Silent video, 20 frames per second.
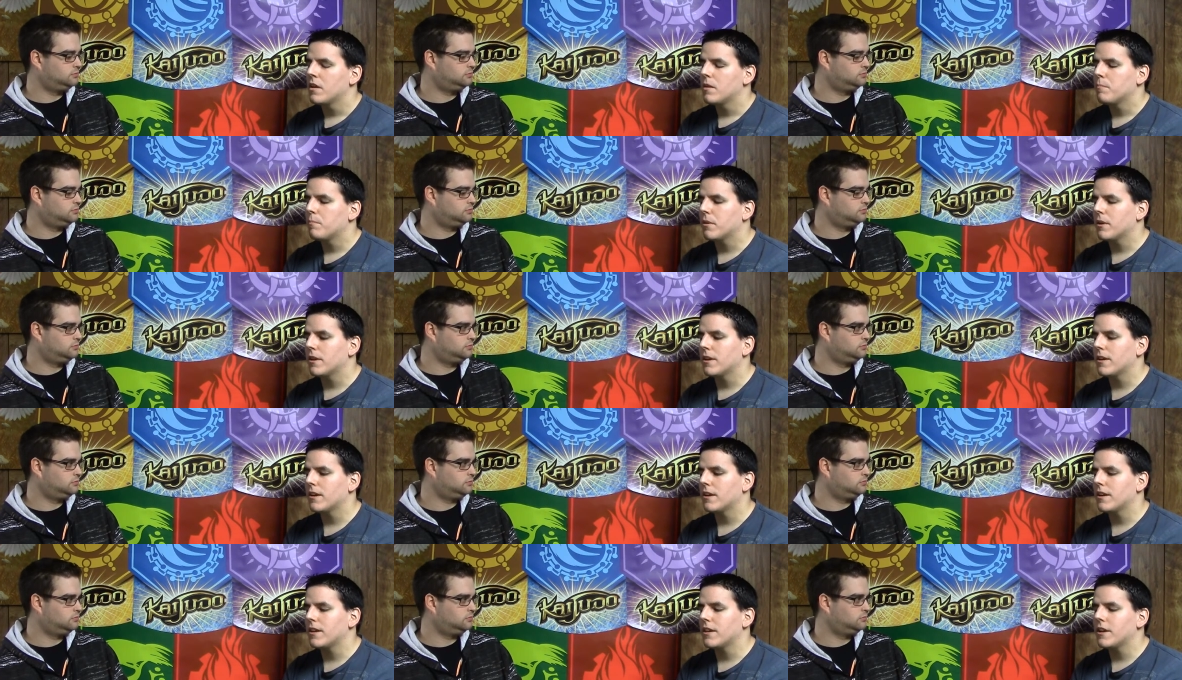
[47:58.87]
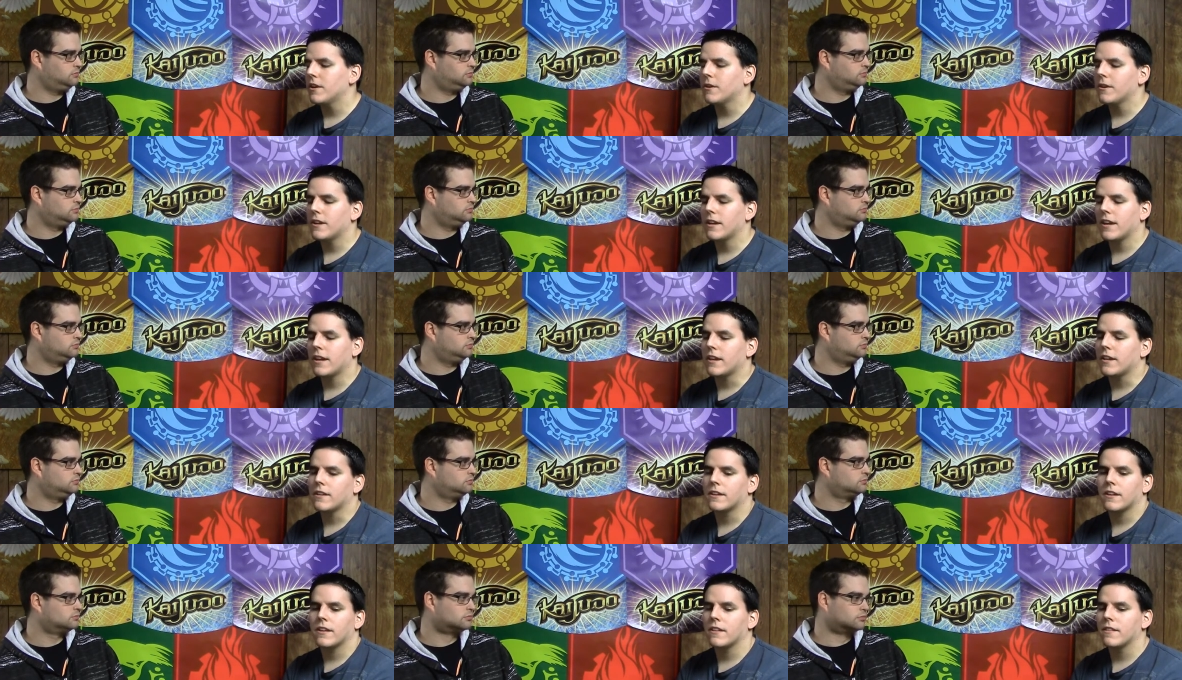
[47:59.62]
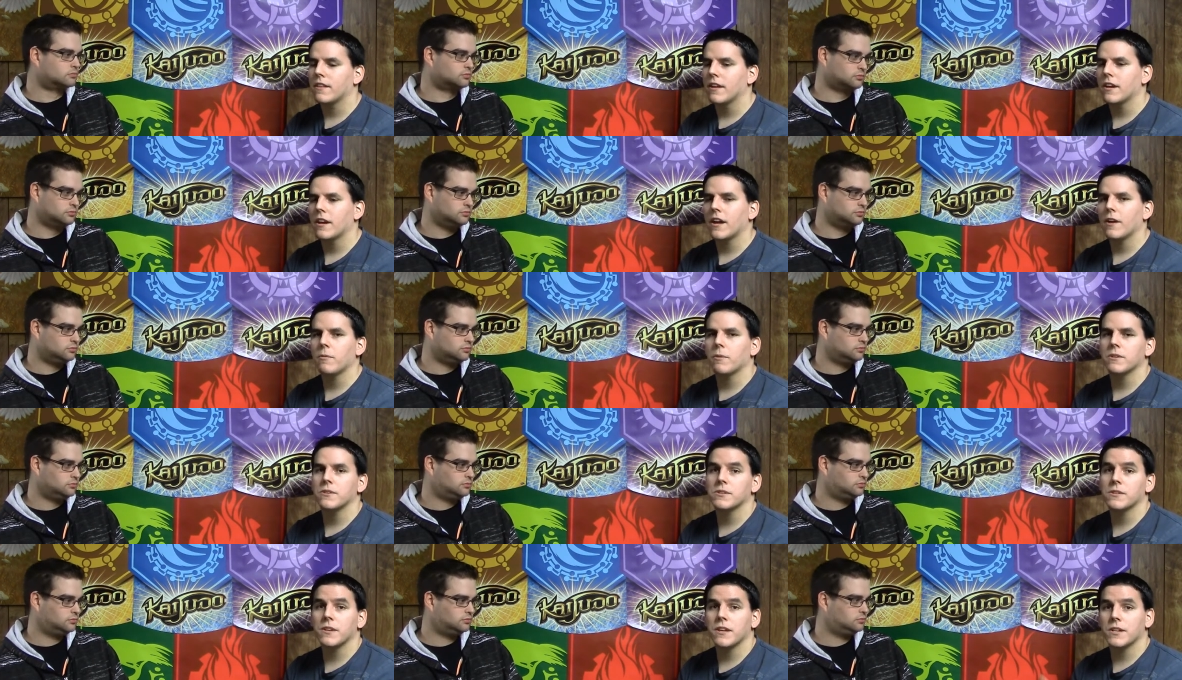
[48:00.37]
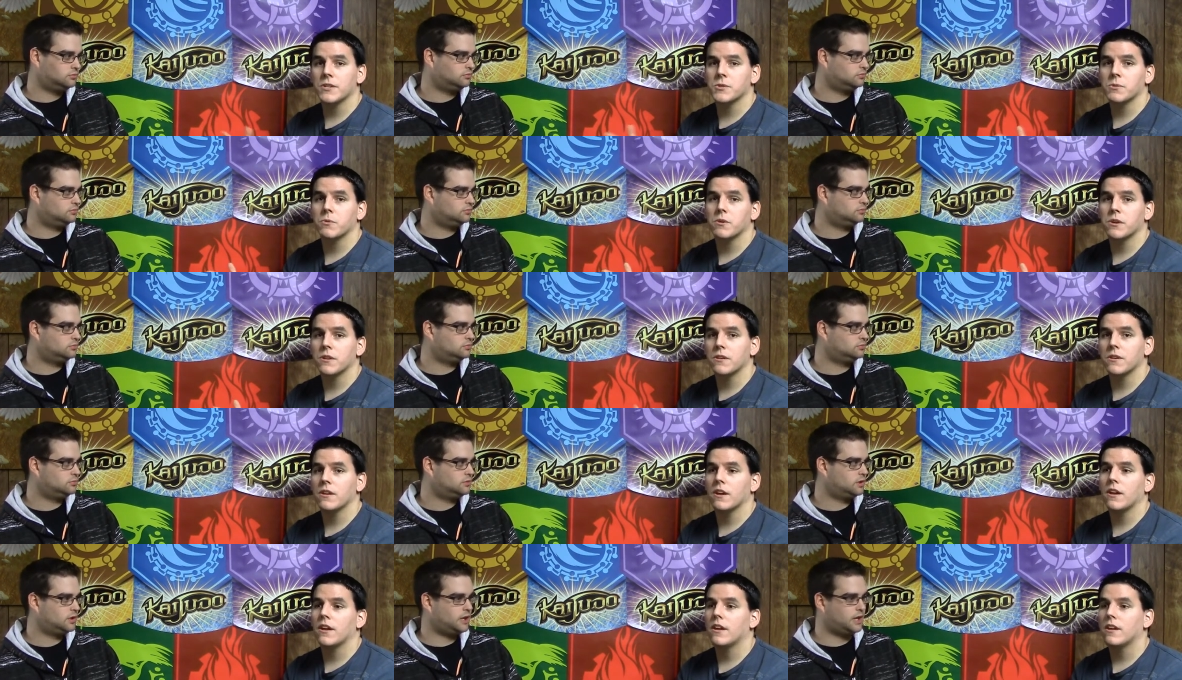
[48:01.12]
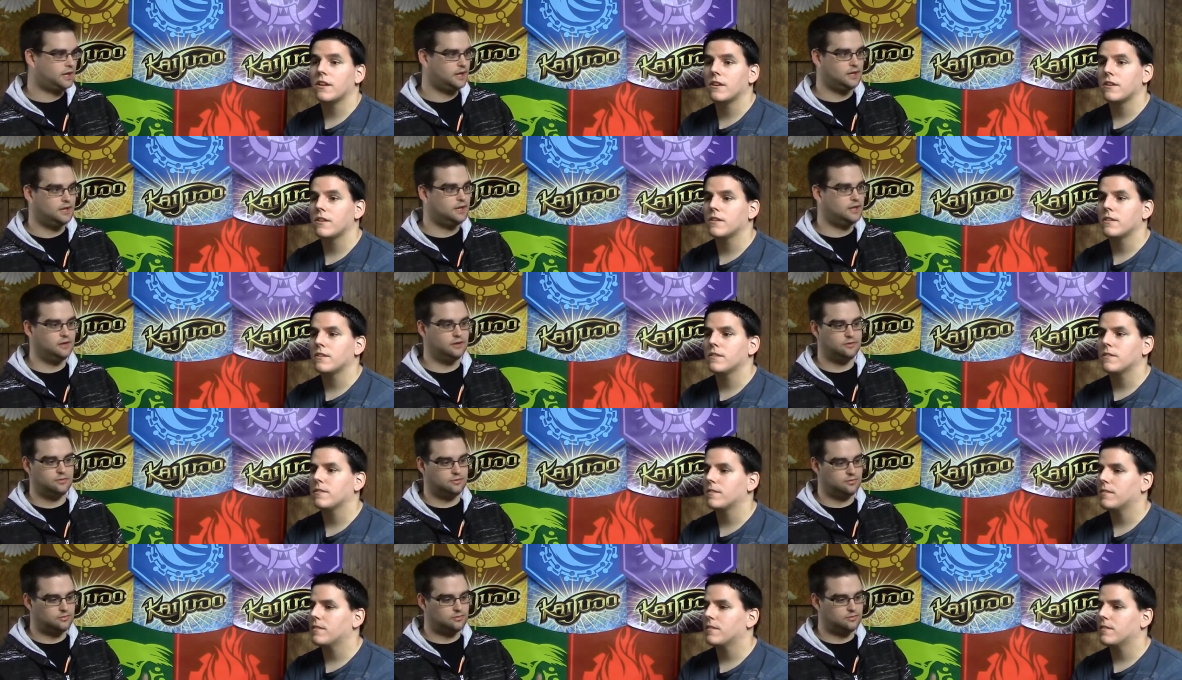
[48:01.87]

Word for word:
Speaker 1: but uh, you know, hey, and then I went to the next one, and, and he